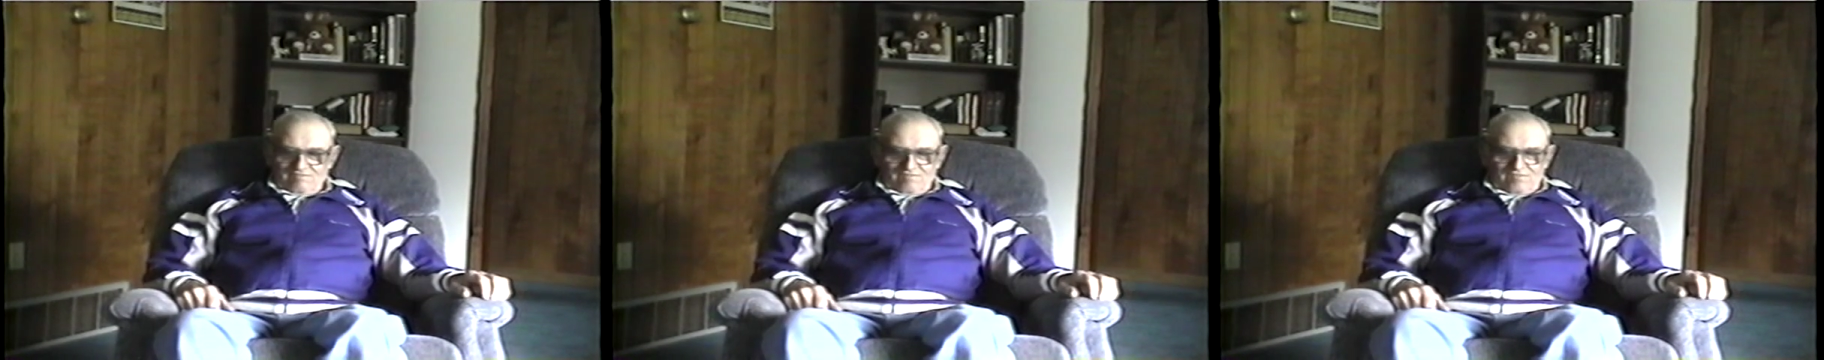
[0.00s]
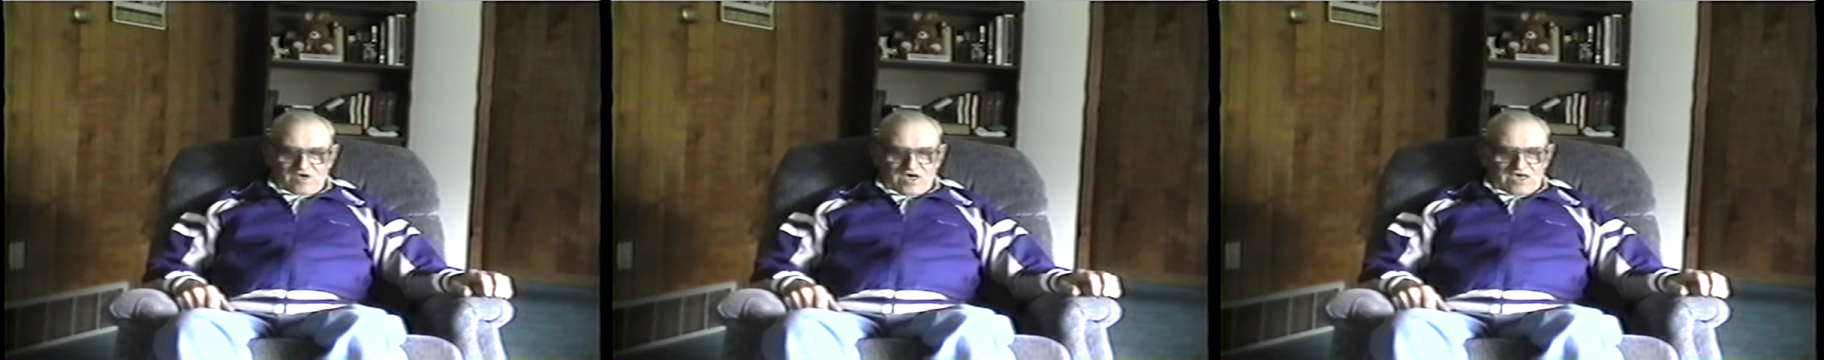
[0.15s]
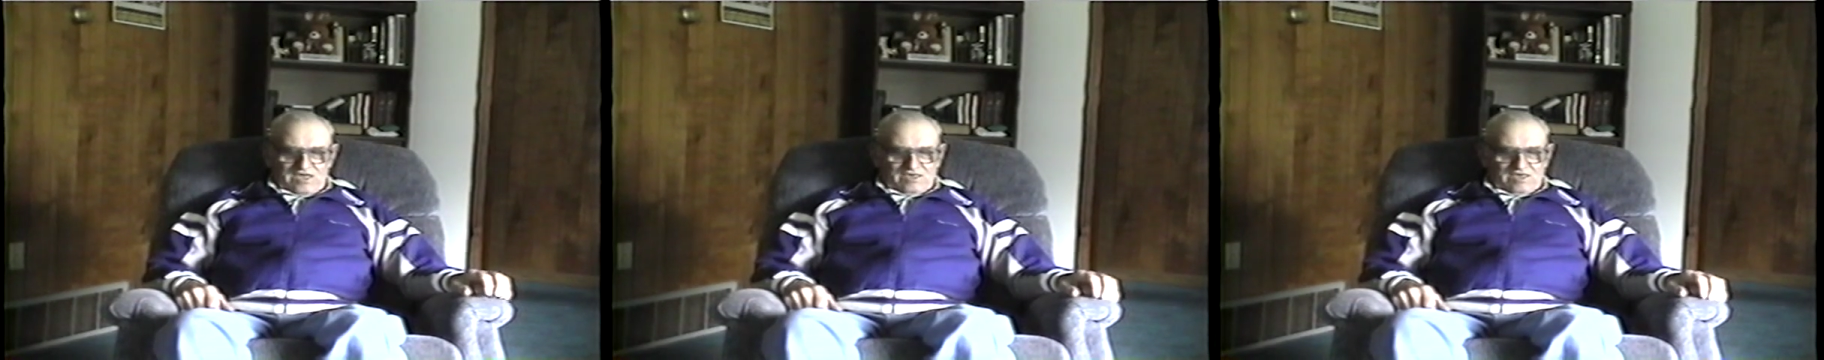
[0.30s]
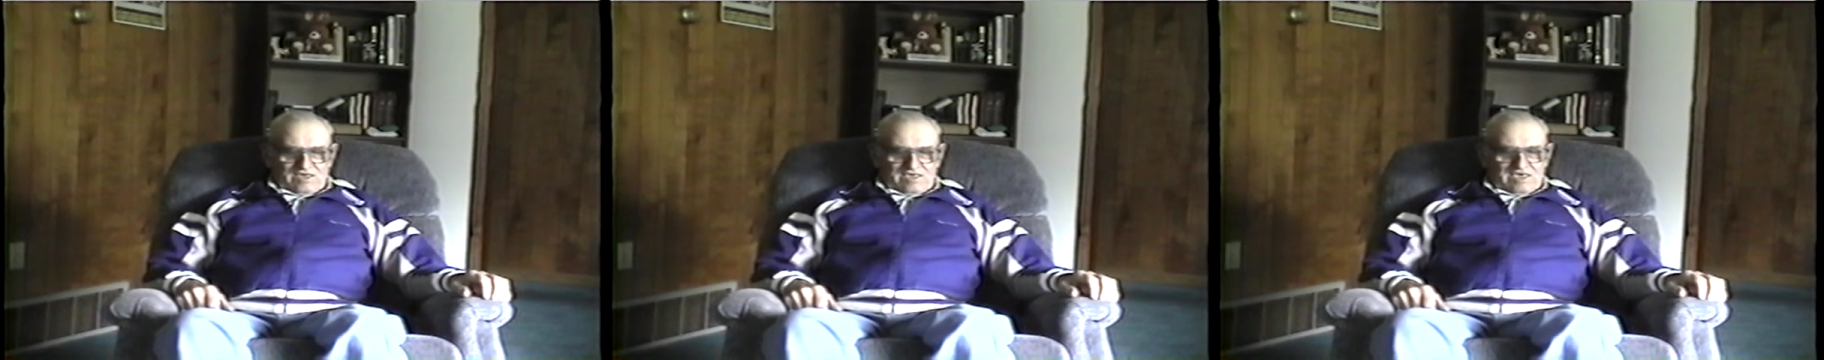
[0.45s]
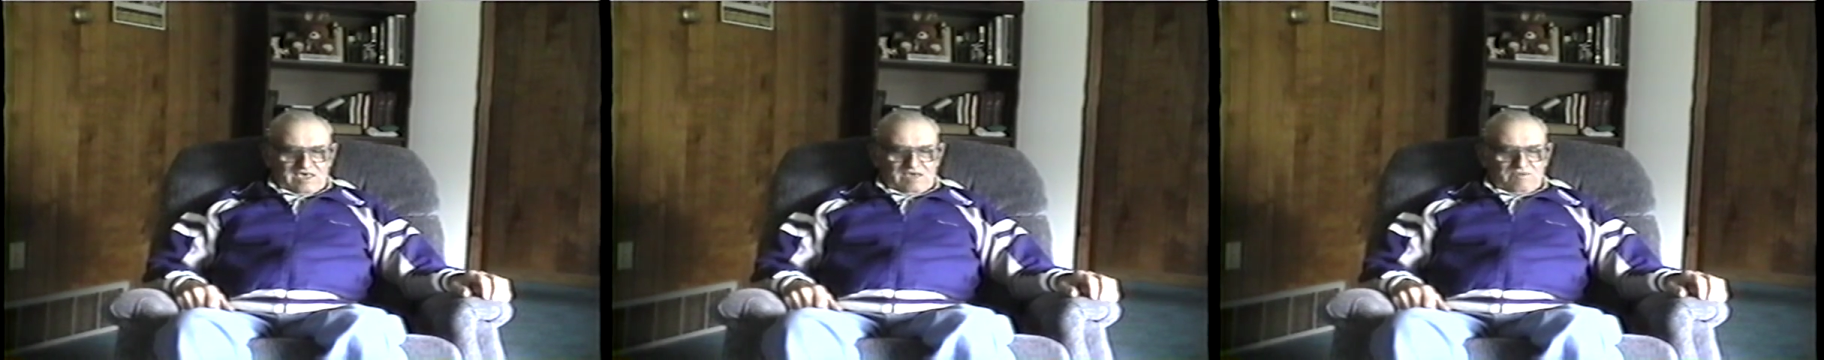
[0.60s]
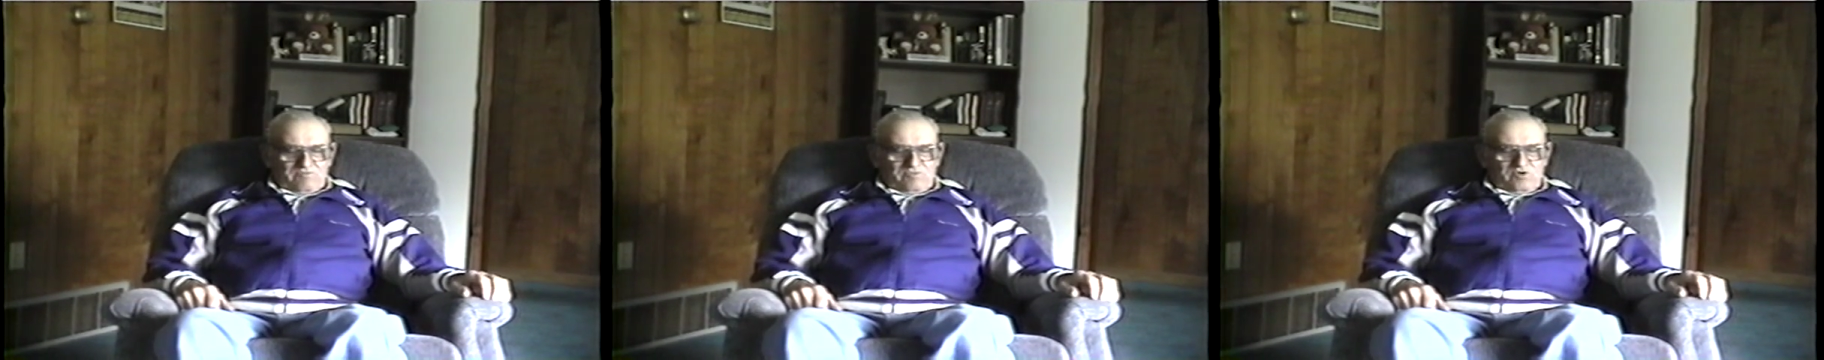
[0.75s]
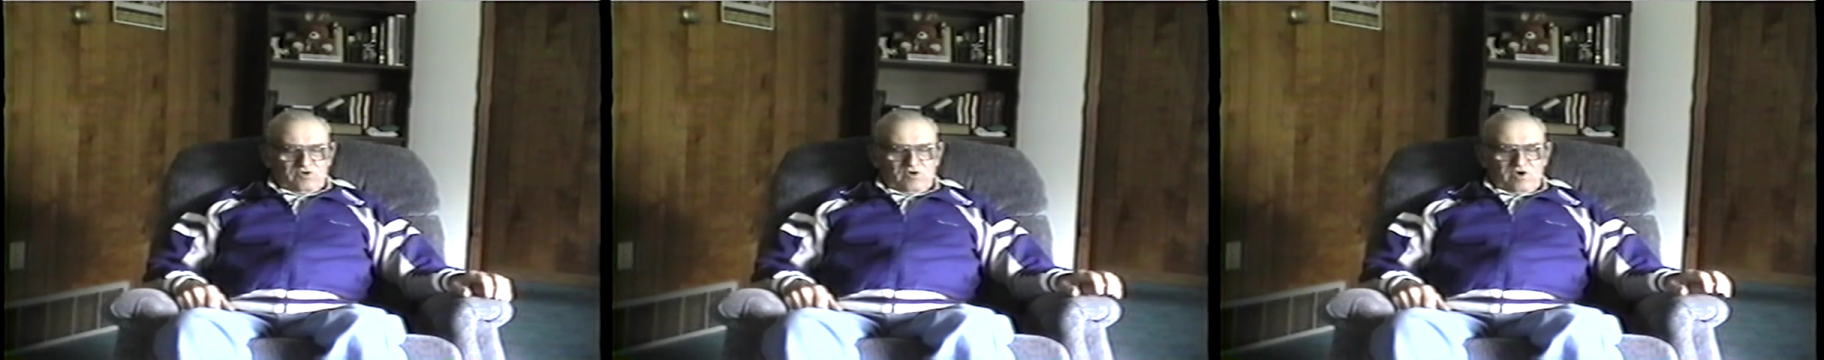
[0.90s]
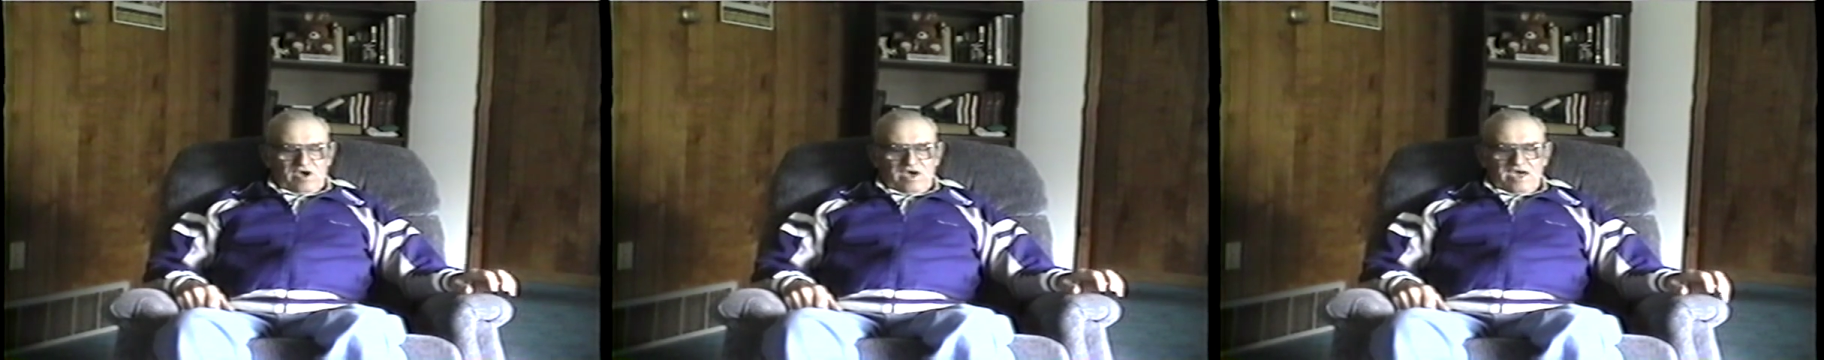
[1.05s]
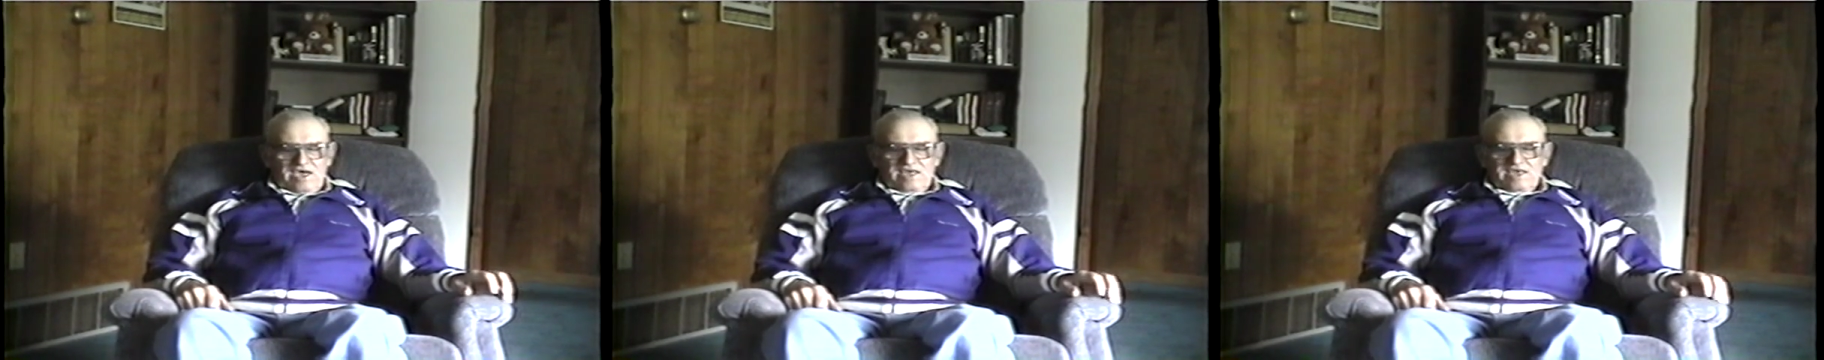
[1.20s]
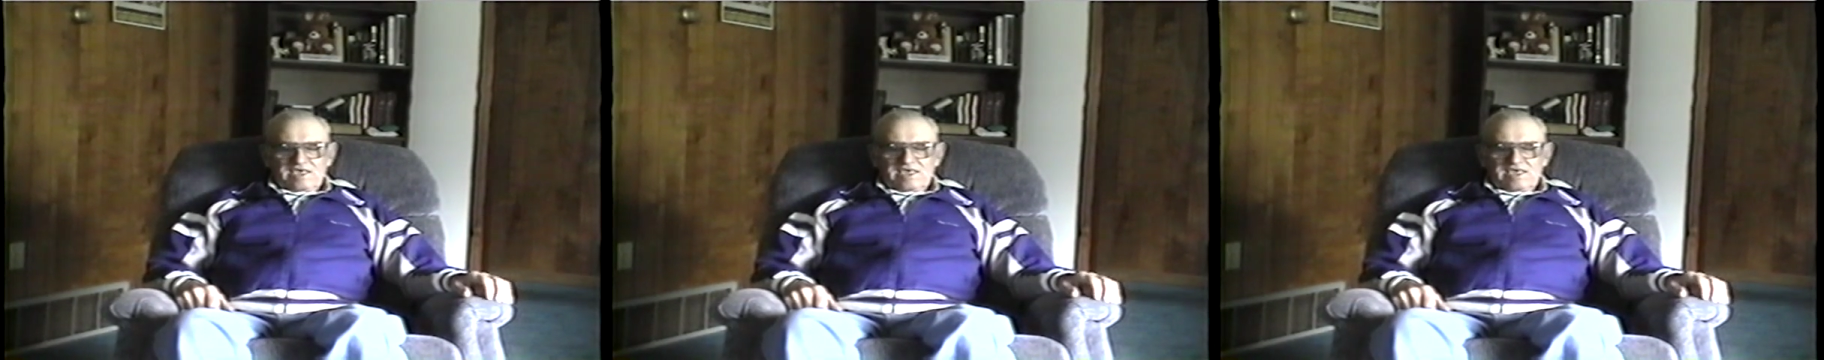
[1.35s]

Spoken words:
And, you had